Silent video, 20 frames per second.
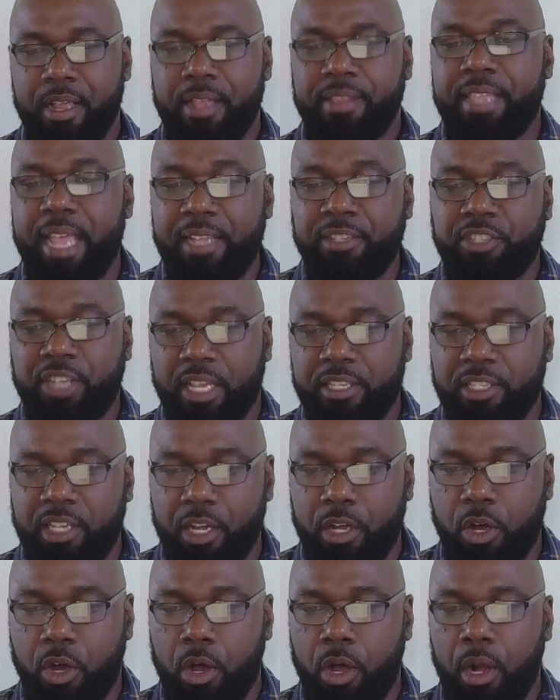Then Jesse
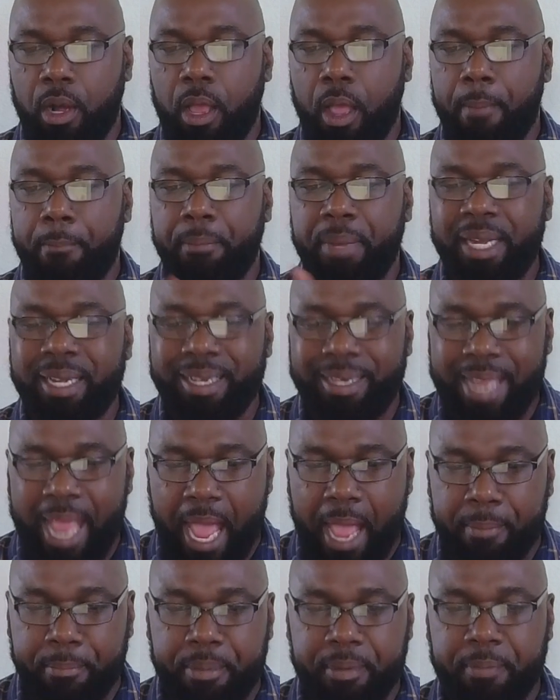called
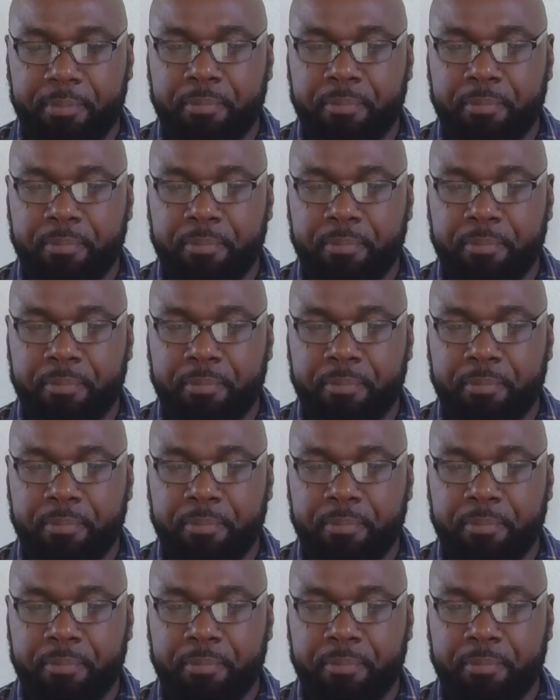Abinadab